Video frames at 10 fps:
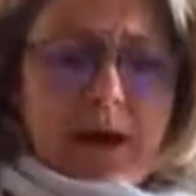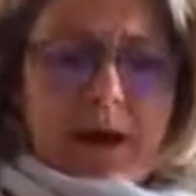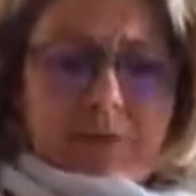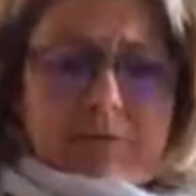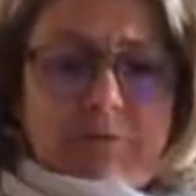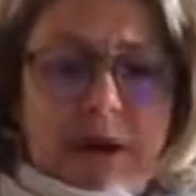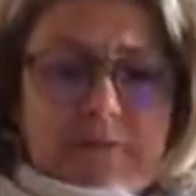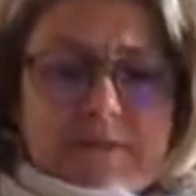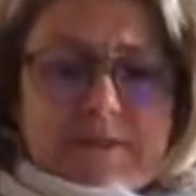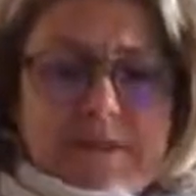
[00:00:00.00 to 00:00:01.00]
After
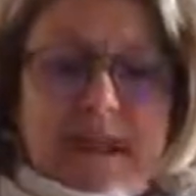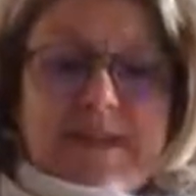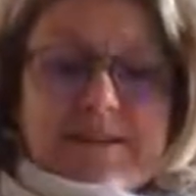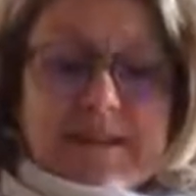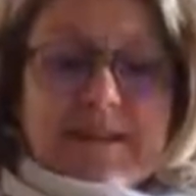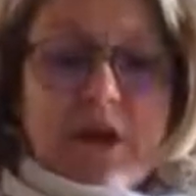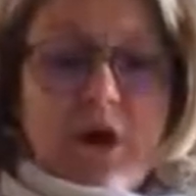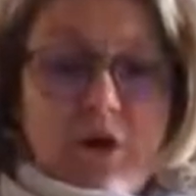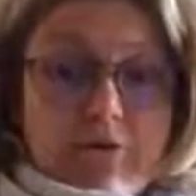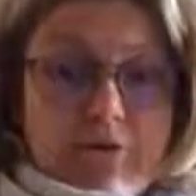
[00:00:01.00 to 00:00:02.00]
breakfast, he had said it
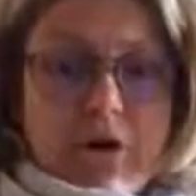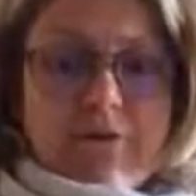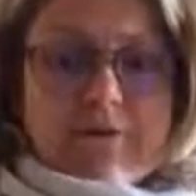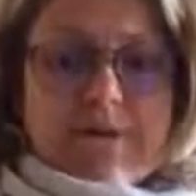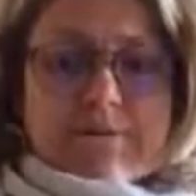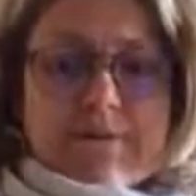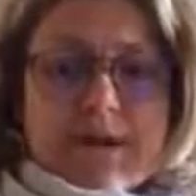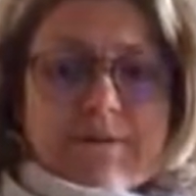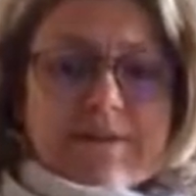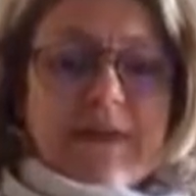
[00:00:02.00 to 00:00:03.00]
over and over to
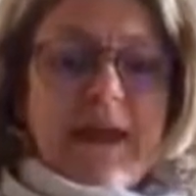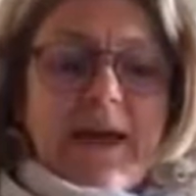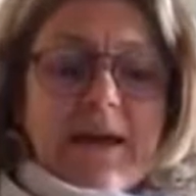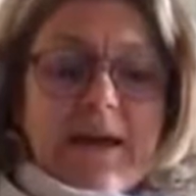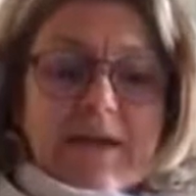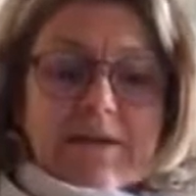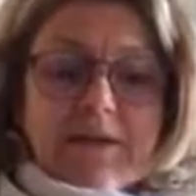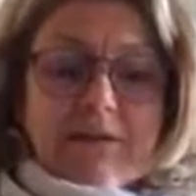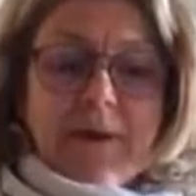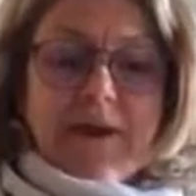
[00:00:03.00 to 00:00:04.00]
himself until he had learnt it
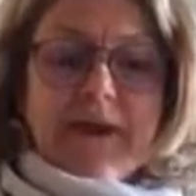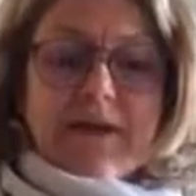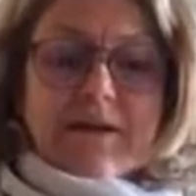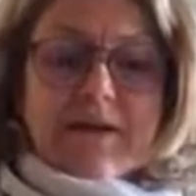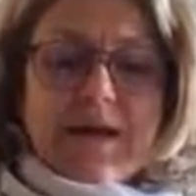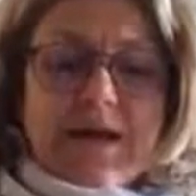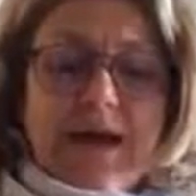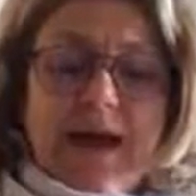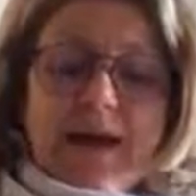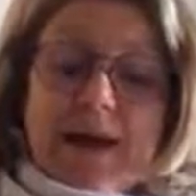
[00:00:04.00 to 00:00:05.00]
off by heart,
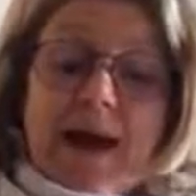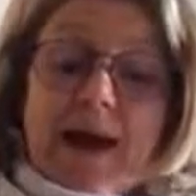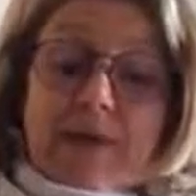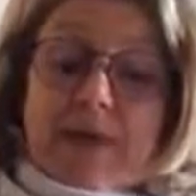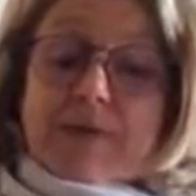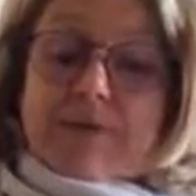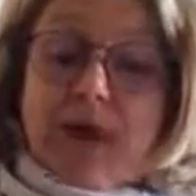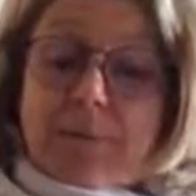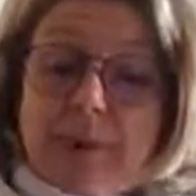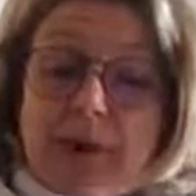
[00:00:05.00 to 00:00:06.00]
and now he was
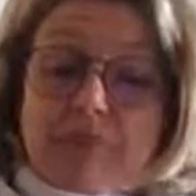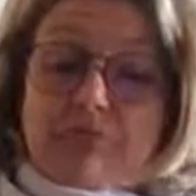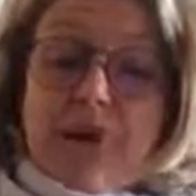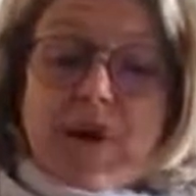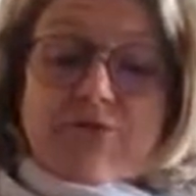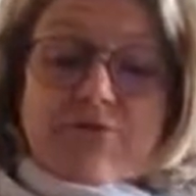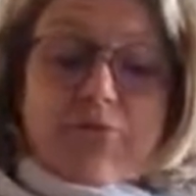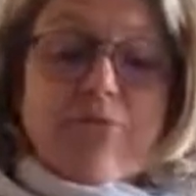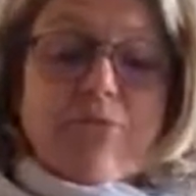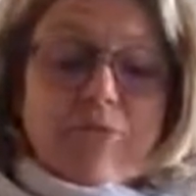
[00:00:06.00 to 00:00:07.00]
humming it right
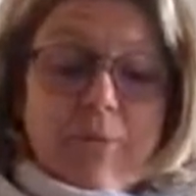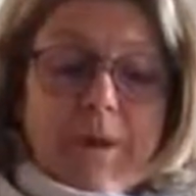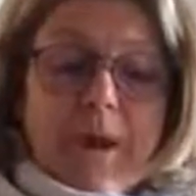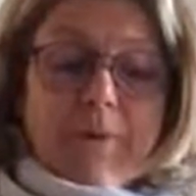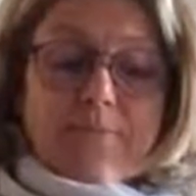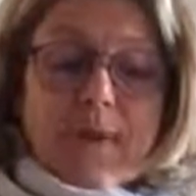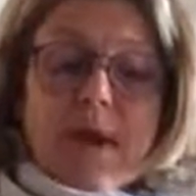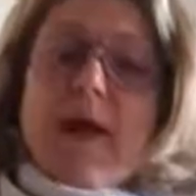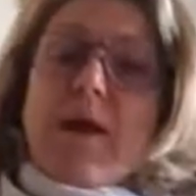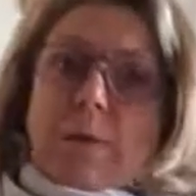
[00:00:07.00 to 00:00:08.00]
through properly.
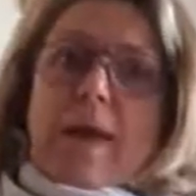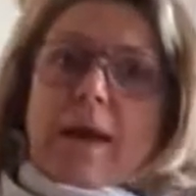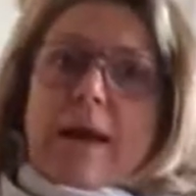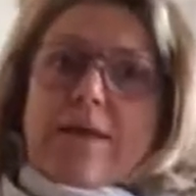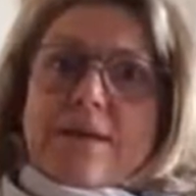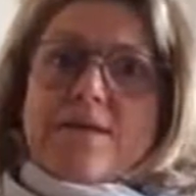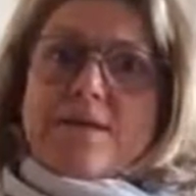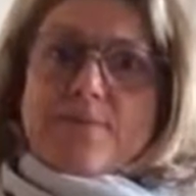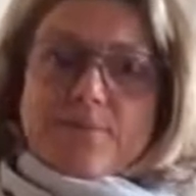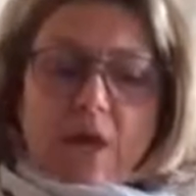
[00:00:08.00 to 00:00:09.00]
It went like this.